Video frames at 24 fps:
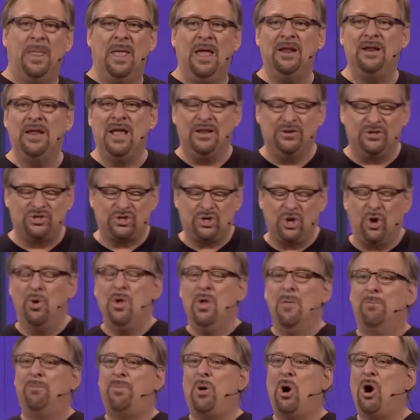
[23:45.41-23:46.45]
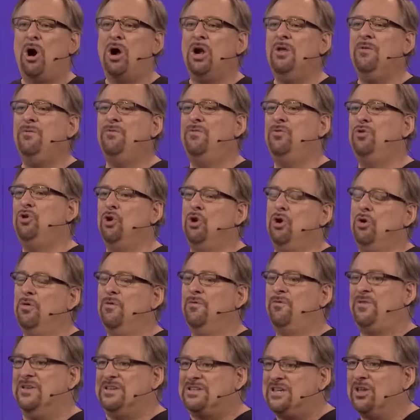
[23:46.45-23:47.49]
And so part of your
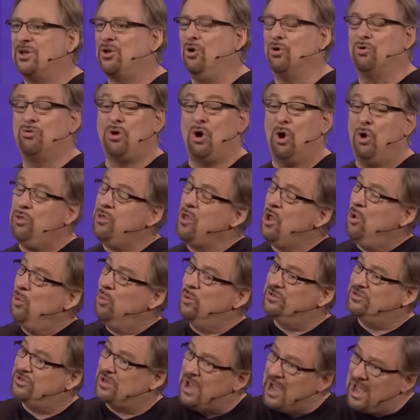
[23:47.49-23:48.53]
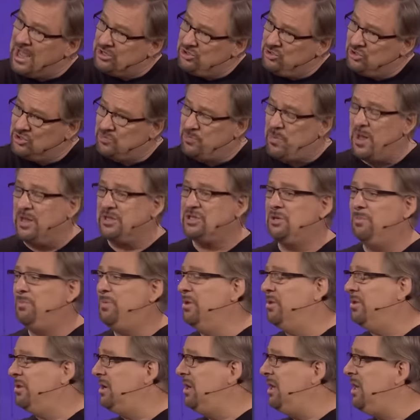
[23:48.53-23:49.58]
physical growth was God's
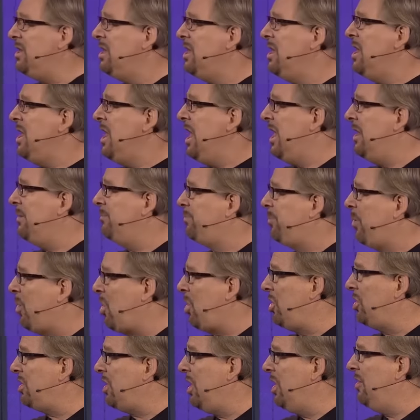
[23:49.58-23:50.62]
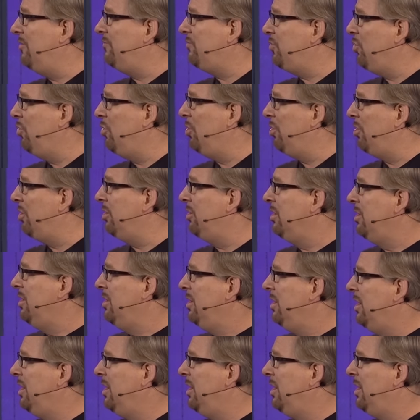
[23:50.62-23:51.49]
responsibility, and part of your